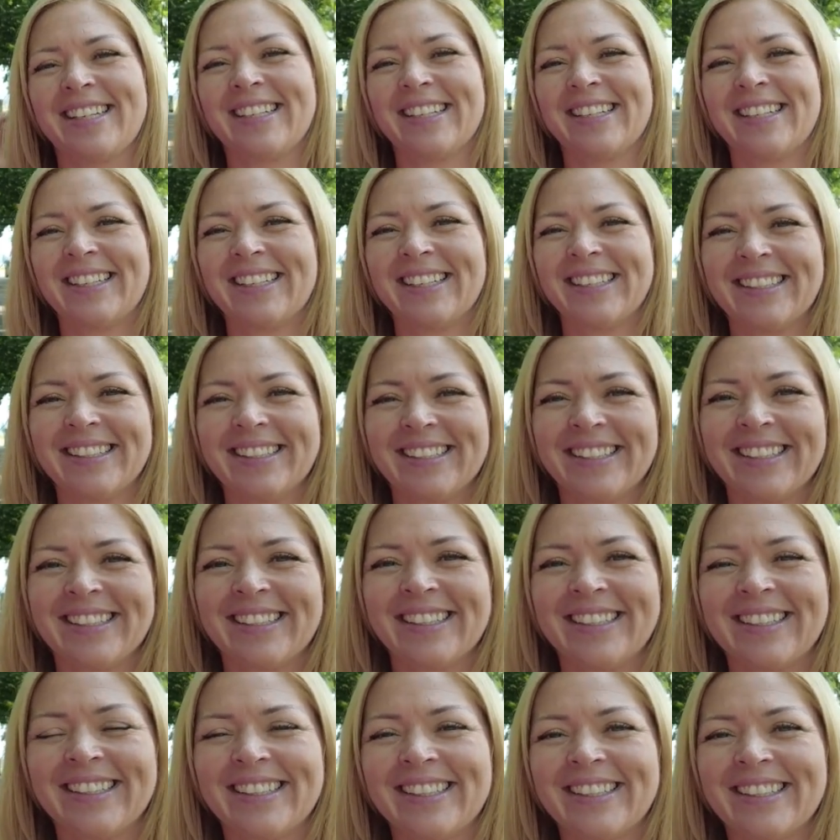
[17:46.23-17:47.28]

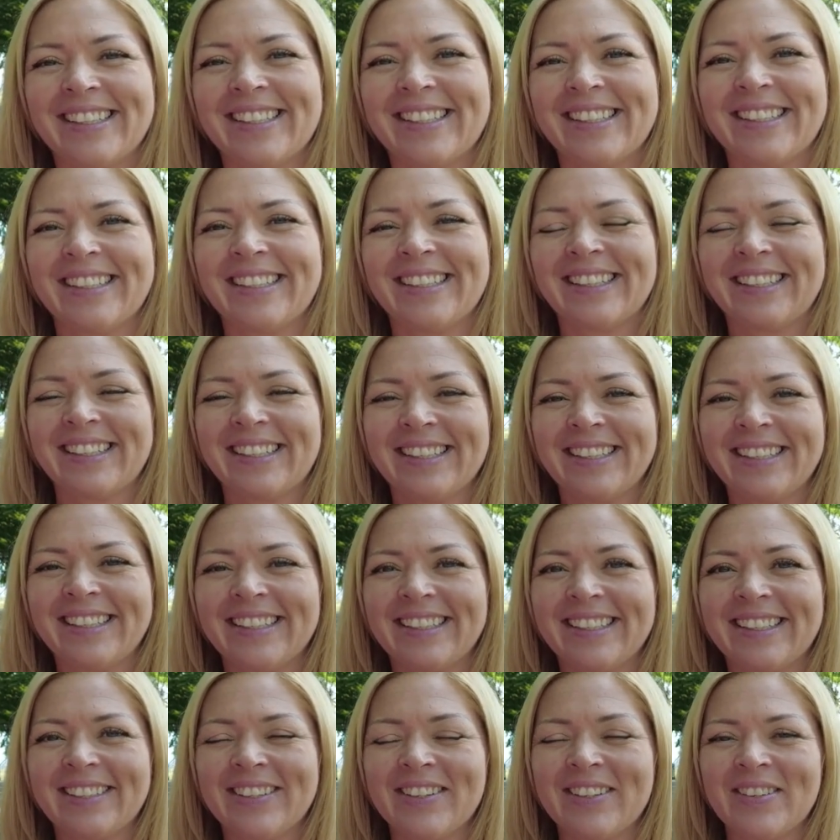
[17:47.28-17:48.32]

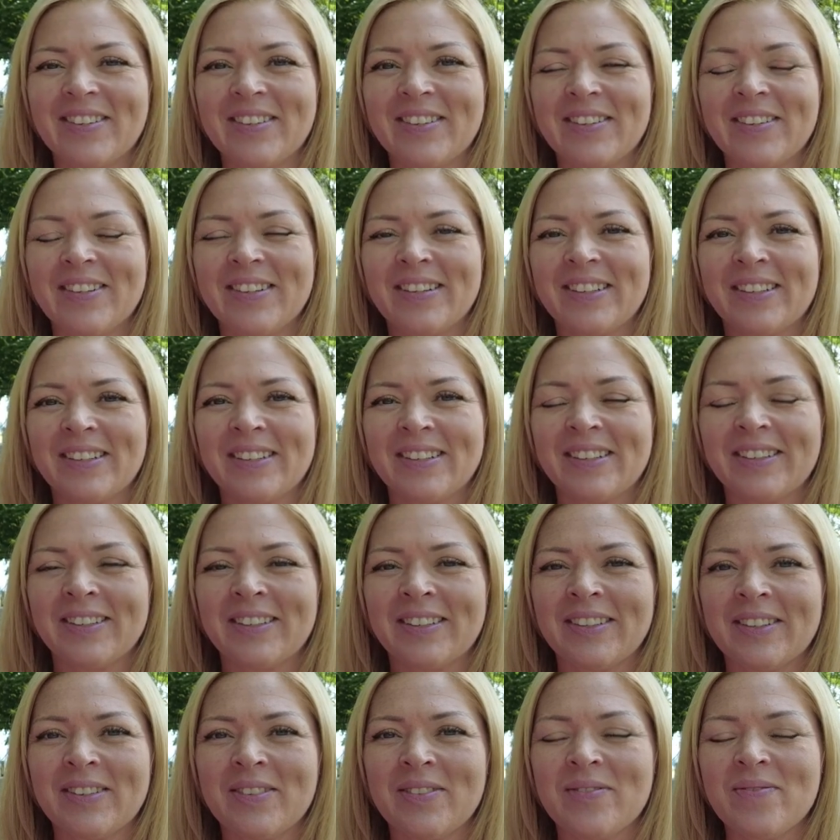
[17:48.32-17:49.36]

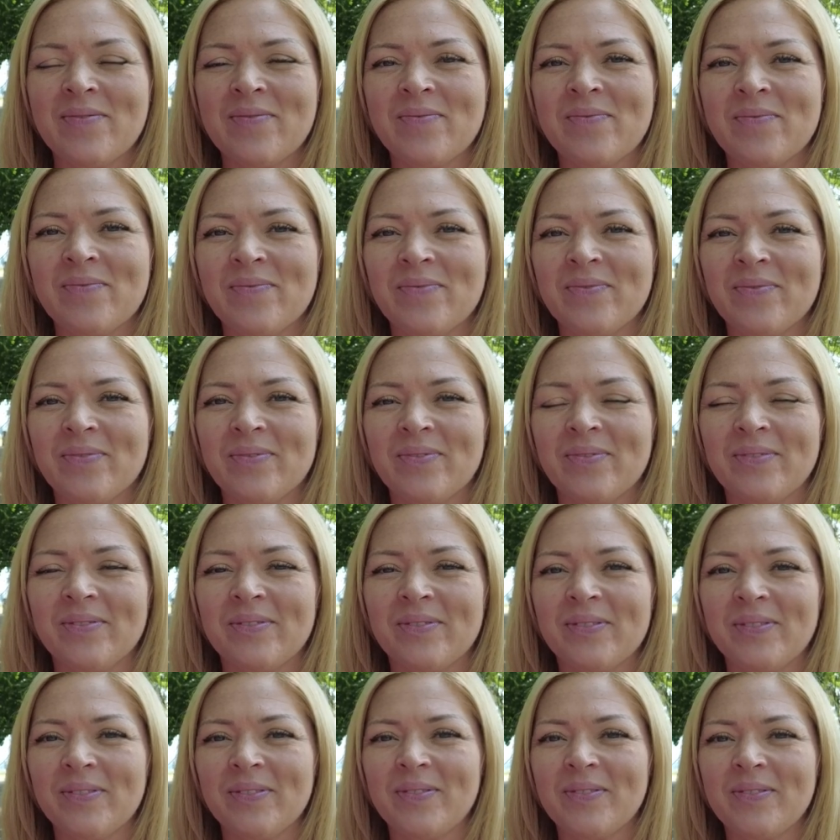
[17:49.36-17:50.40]

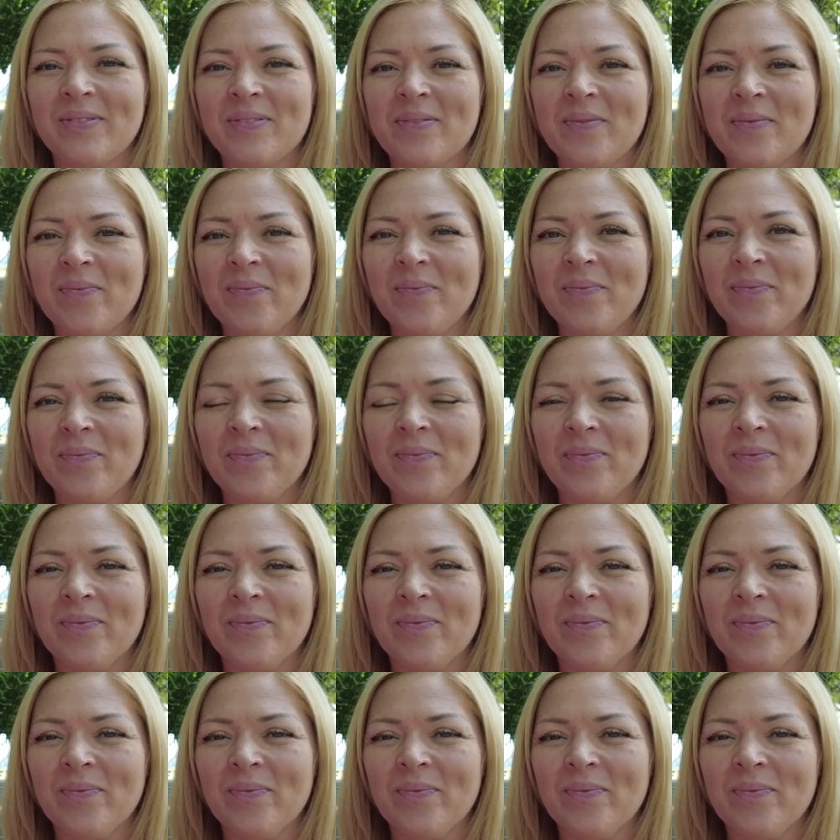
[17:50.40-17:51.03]
The person shown says nothing.